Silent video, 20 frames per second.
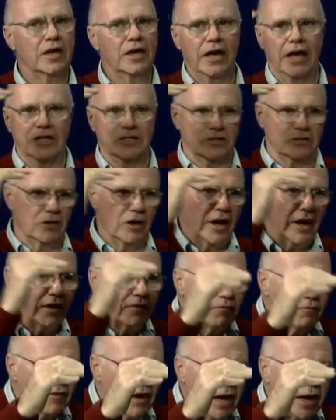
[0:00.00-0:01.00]
it's not
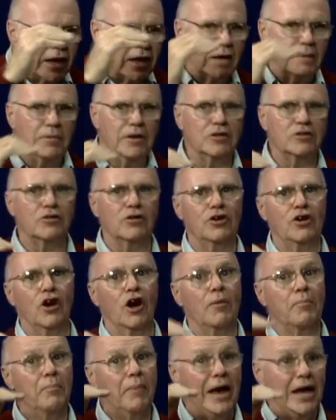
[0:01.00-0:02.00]
inviting Him into your
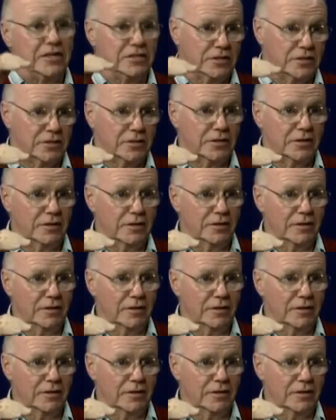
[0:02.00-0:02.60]
mess.